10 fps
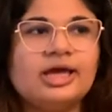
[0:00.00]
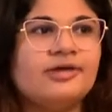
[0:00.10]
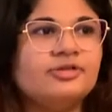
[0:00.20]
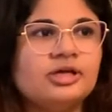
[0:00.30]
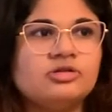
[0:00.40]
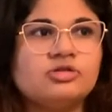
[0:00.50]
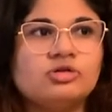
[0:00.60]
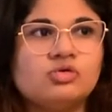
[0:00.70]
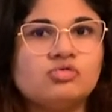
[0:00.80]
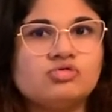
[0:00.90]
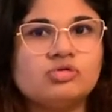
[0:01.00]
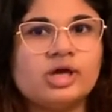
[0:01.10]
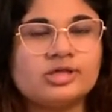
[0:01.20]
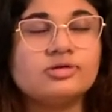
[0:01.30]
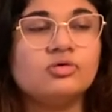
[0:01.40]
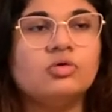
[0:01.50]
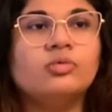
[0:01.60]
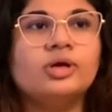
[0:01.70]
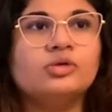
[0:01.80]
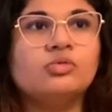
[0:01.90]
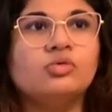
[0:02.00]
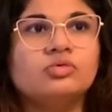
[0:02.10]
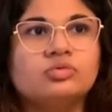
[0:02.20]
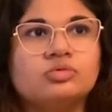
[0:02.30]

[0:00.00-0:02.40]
every institution has a long way to go.